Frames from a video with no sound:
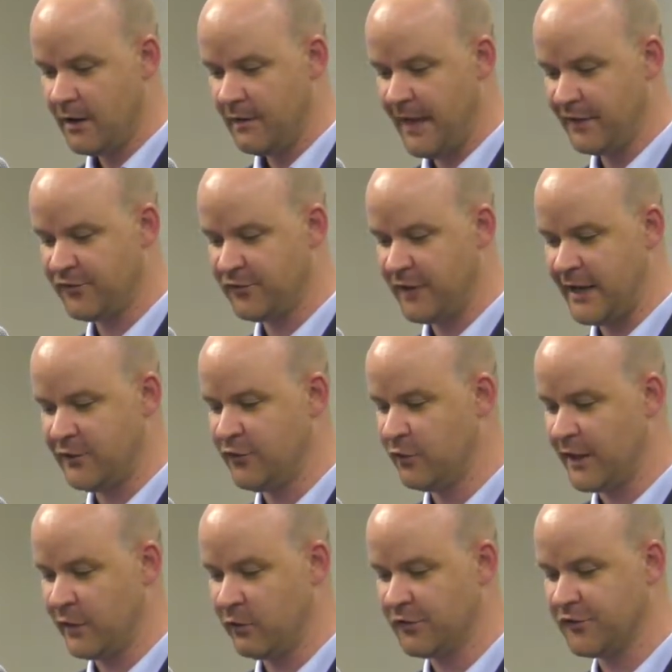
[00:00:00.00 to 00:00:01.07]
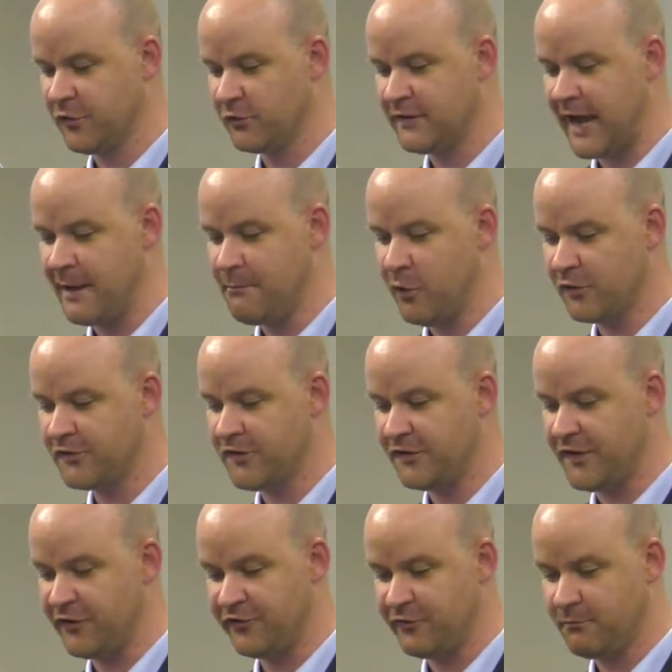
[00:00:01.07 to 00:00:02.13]
Next to that, you can also time box the
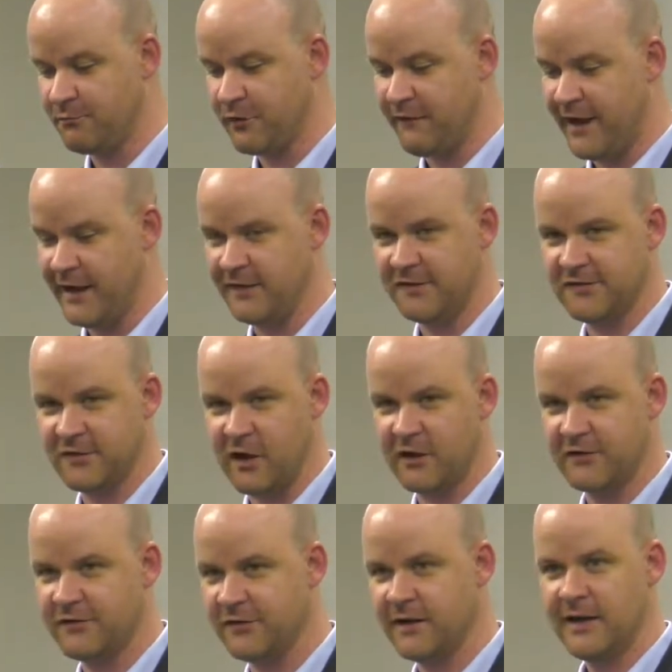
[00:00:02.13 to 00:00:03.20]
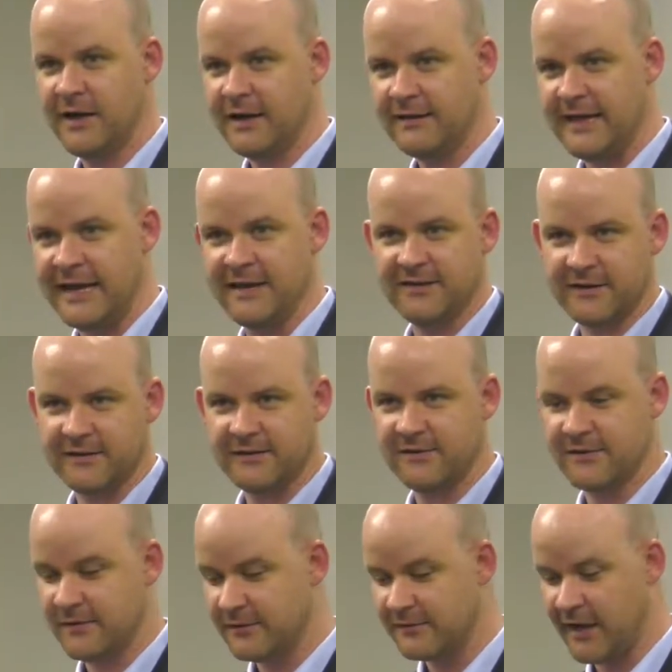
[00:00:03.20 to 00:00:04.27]
session, provide a start date and
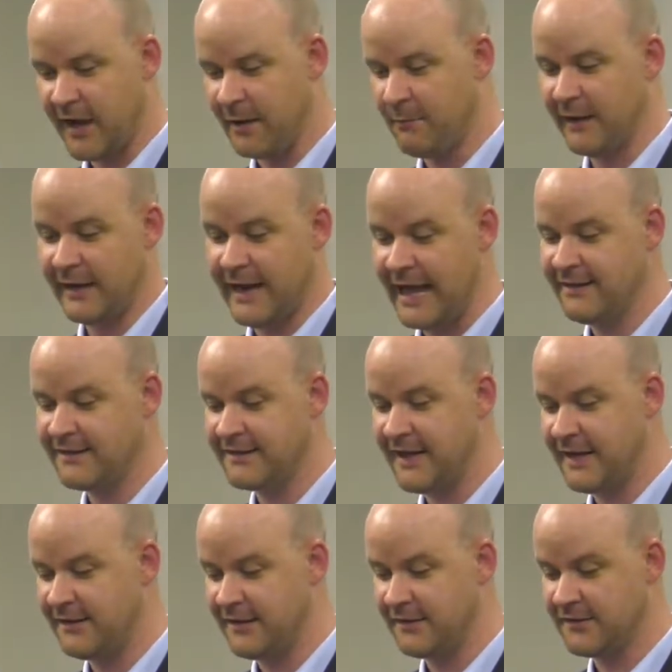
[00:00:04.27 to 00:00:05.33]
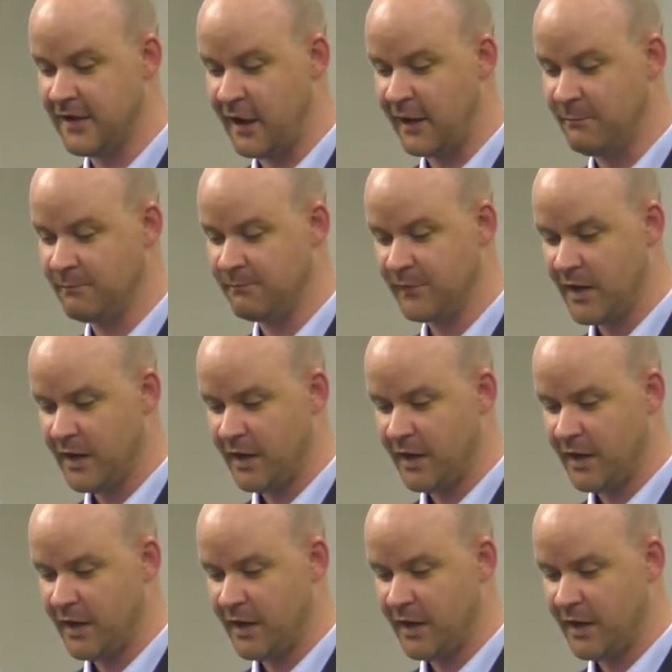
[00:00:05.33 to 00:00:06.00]
time and an end date and time.